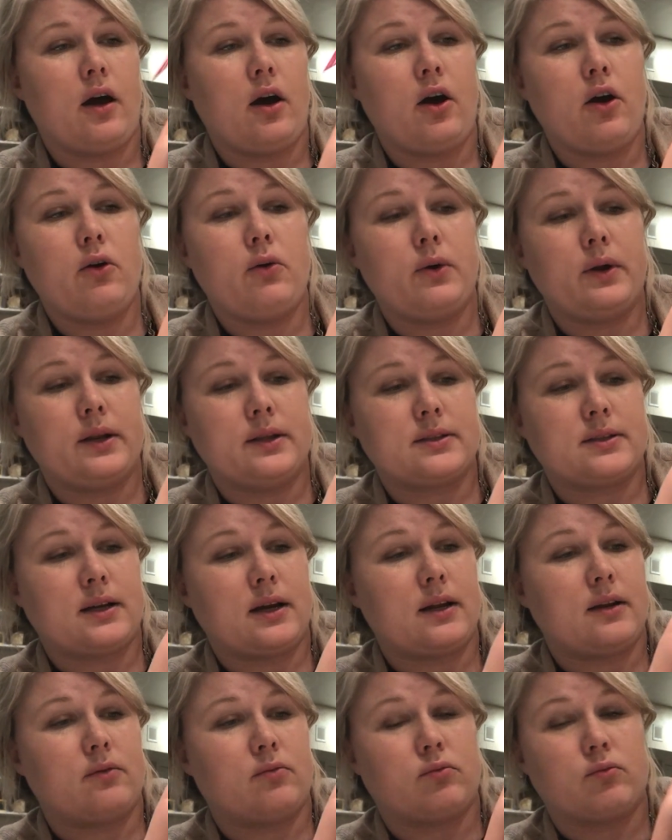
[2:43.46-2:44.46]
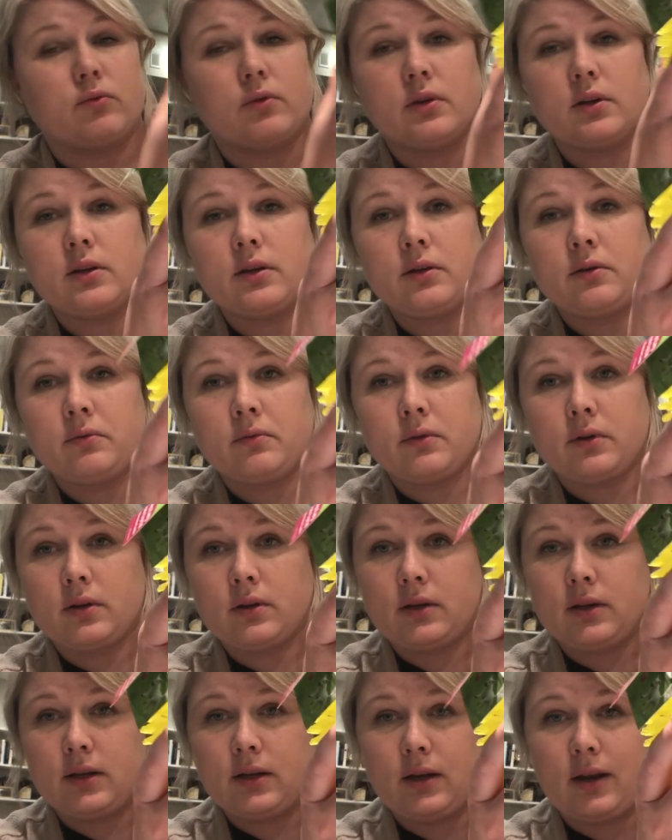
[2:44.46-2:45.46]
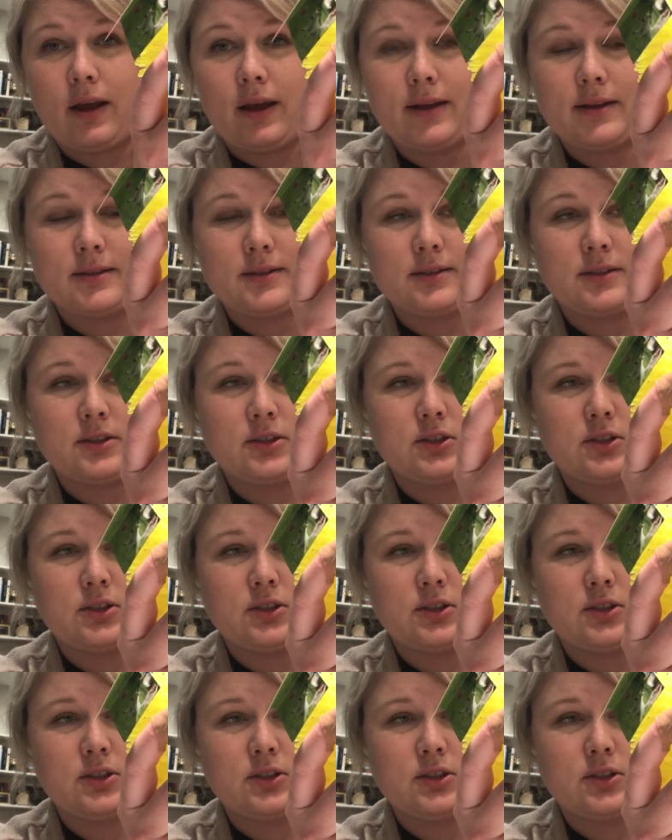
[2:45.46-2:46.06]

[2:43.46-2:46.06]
Oh, and it's got a really, really nice